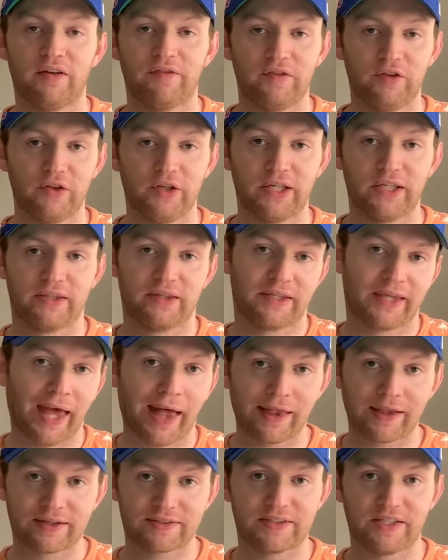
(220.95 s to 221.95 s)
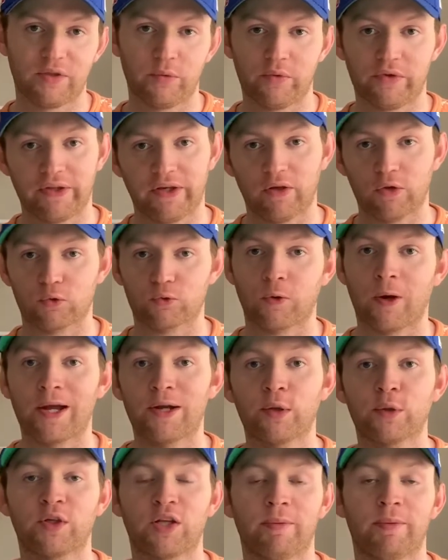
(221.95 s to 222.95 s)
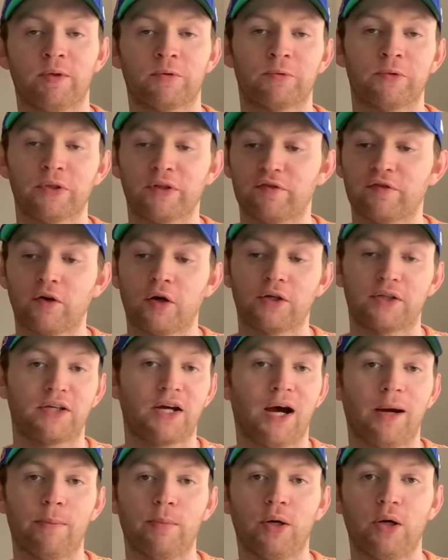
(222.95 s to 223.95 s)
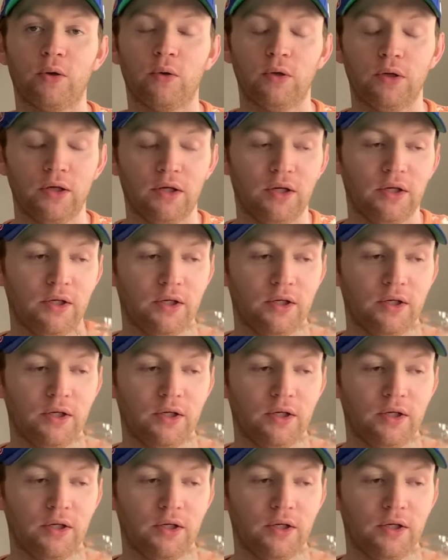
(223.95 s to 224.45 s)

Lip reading: I feel like the Galaxy with the Eldorado could have been a really fun combo.